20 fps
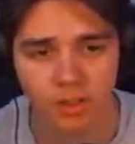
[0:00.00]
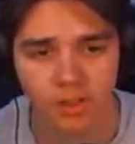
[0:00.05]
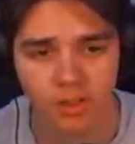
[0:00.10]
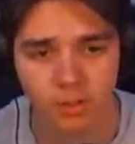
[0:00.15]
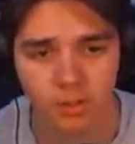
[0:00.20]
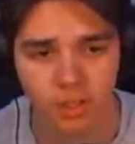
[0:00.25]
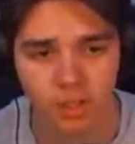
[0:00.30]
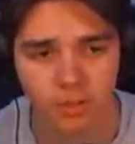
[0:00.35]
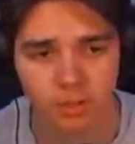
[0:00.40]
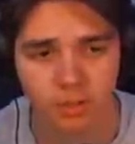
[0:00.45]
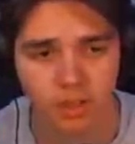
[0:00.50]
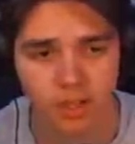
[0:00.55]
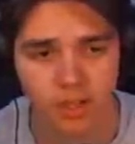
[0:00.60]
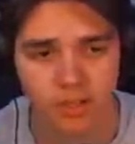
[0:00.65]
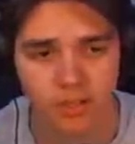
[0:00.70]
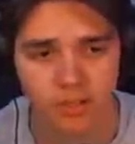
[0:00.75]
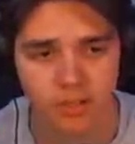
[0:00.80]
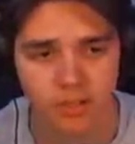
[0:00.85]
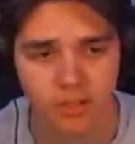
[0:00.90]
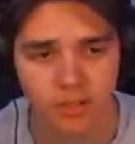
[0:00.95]
is the big
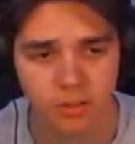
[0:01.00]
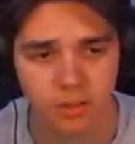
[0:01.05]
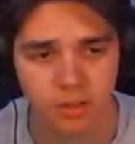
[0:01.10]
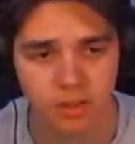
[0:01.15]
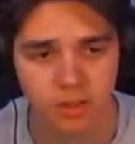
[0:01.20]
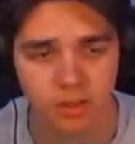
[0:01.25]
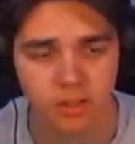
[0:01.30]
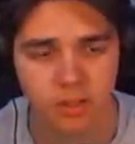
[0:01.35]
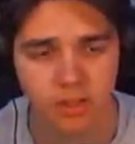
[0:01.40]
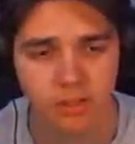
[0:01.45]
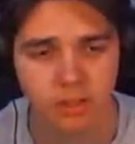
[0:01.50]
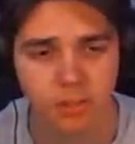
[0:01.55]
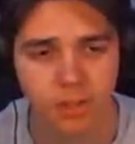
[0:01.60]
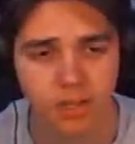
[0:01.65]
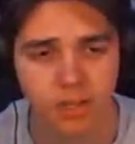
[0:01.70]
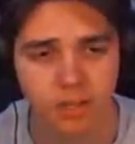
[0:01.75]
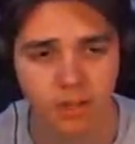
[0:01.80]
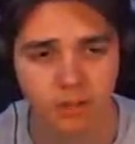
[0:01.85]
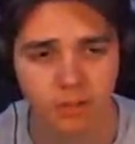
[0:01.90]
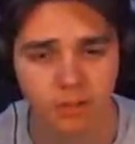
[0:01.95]
rats doing in the
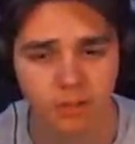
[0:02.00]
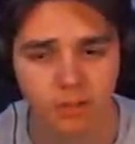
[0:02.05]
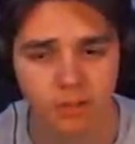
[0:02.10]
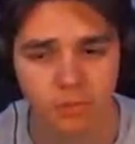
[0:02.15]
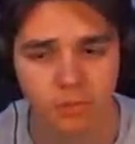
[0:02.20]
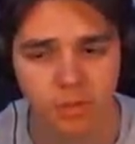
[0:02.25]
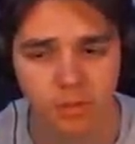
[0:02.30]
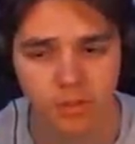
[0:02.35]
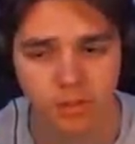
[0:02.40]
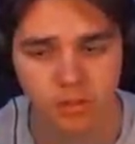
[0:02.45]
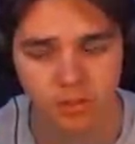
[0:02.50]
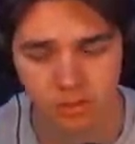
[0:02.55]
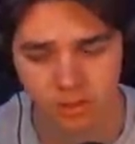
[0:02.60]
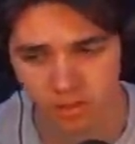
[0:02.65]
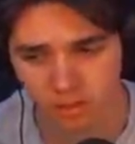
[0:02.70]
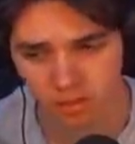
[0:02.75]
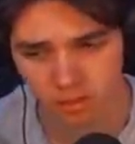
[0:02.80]
back rooms?